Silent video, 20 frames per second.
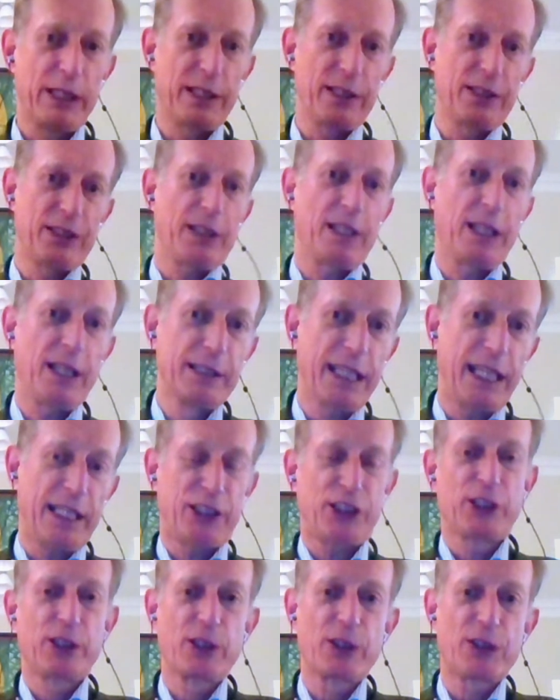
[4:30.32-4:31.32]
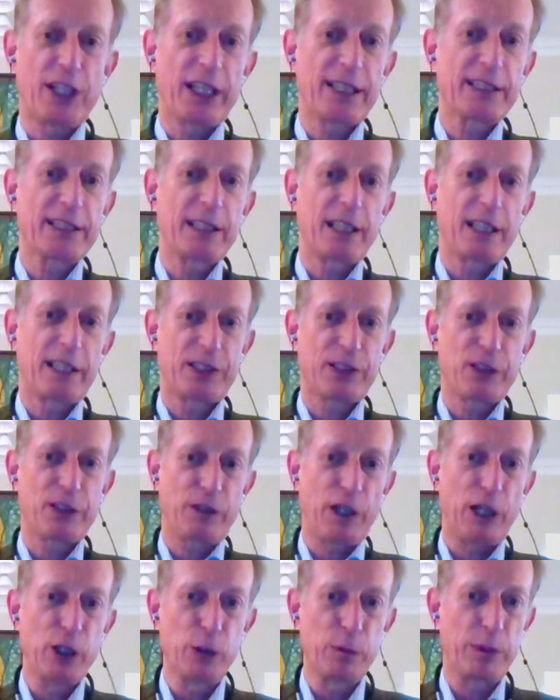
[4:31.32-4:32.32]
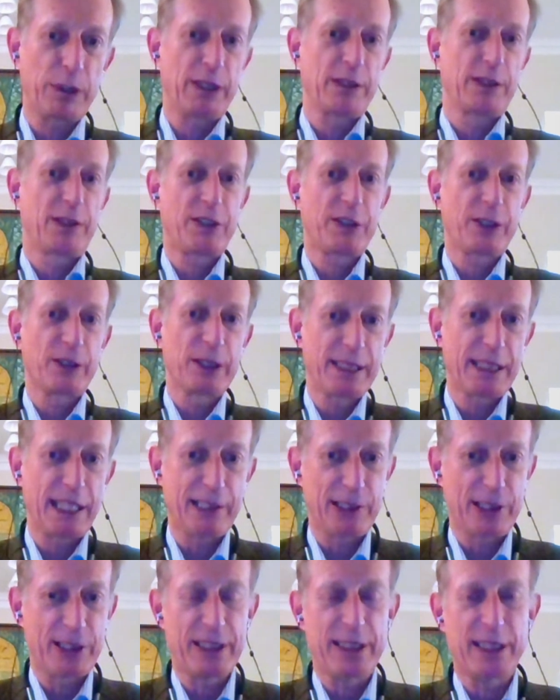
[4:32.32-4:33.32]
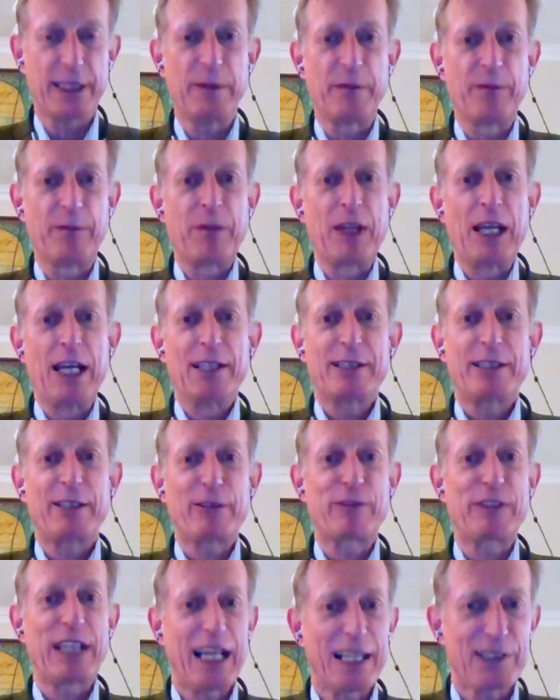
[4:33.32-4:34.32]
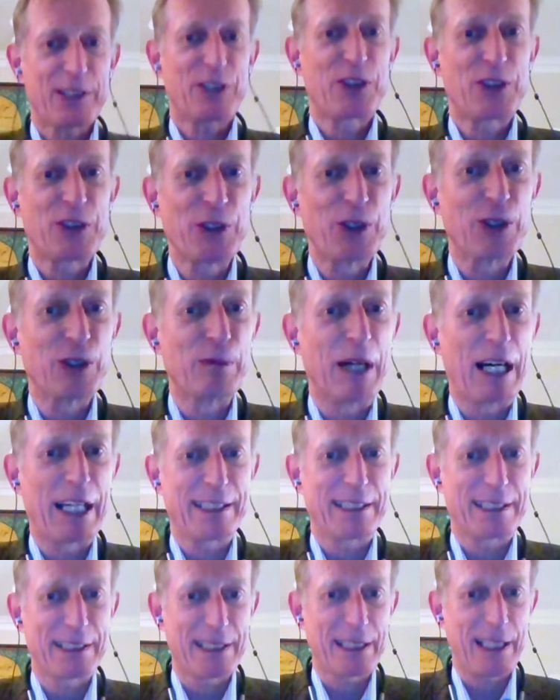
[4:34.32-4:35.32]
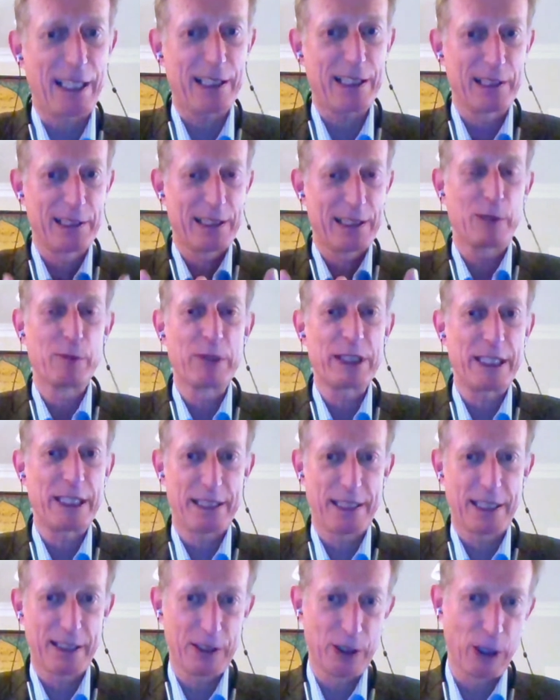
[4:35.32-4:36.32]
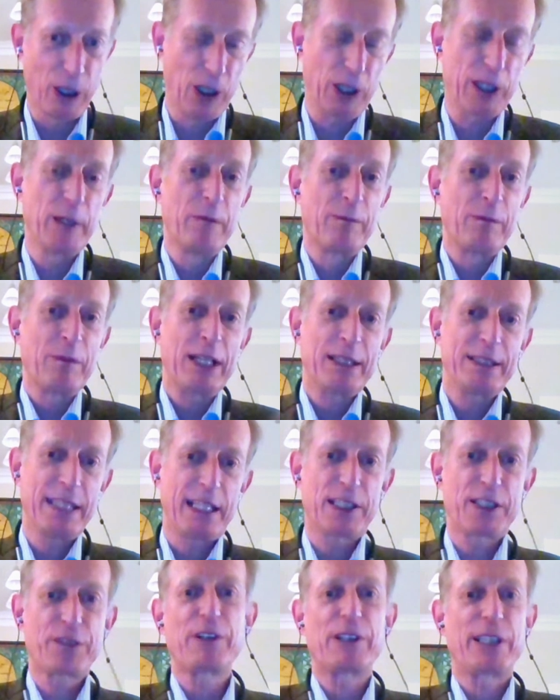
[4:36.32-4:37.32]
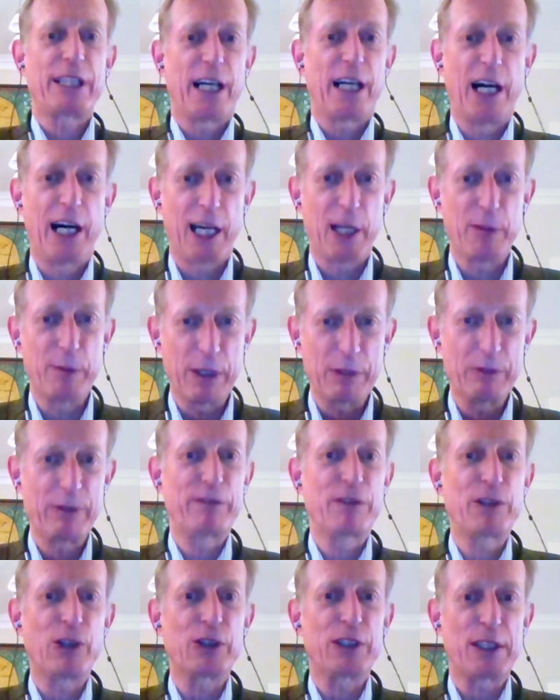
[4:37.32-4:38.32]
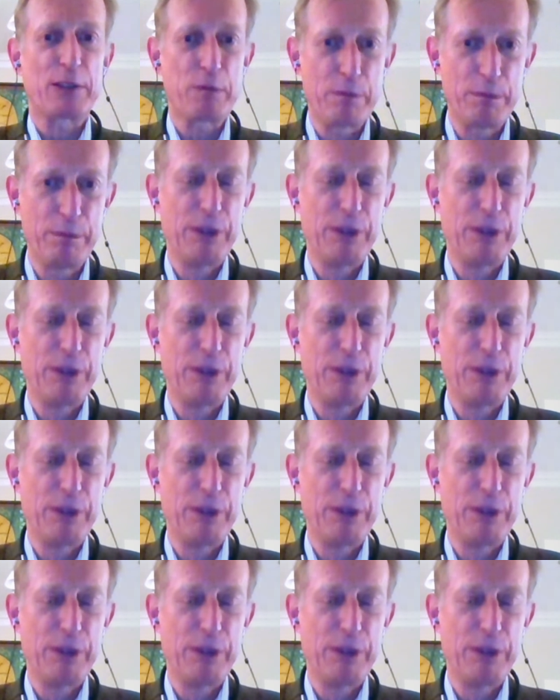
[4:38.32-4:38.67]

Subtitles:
with a national zeitgeist of hope and solidarity. Now, if that's your mindset and somebody says, look, debt's very high, but we've got this